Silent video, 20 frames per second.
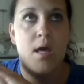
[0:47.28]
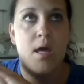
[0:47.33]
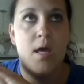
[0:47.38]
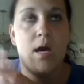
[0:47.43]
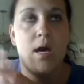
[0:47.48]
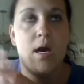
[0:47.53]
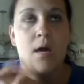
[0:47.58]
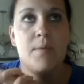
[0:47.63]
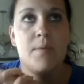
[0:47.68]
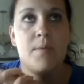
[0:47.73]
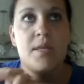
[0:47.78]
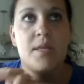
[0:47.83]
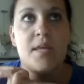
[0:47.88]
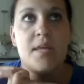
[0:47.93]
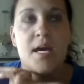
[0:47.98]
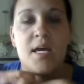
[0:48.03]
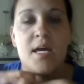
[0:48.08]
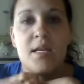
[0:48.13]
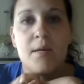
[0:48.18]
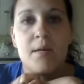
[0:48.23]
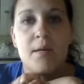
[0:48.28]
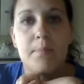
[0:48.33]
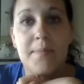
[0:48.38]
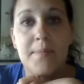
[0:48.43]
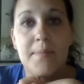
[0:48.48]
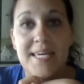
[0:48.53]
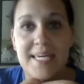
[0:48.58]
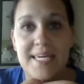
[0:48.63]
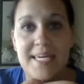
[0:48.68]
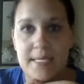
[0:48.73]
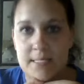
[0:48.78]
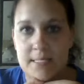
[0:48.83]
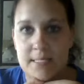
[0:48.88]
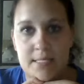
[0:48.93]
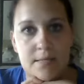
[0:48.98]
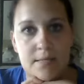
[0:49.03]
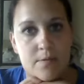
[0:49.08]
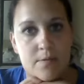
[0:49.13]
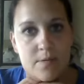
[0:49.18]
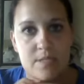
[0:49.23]
And then Pete
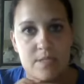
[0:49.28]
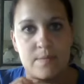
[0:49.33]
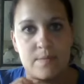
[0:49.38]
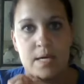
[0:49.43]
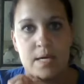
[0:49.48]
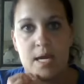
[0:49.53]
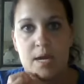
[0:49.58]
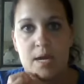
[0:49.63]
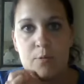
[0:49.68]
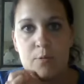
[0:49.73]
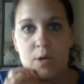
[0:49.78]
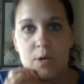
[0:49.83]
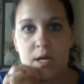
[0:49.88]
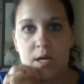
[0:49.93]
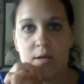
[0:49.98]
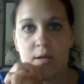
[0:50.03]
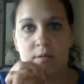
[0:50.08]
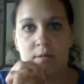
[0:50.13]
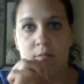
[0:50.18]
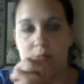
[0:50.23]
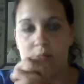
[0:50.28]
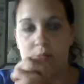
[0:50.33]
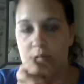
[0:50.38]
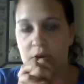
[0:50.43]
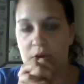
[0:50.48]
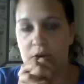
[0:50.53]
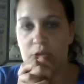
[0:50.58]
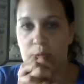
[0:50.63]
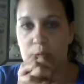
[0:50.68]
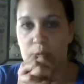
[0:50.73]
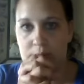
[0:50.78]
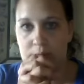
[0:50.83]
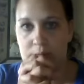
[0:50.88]
was my other one.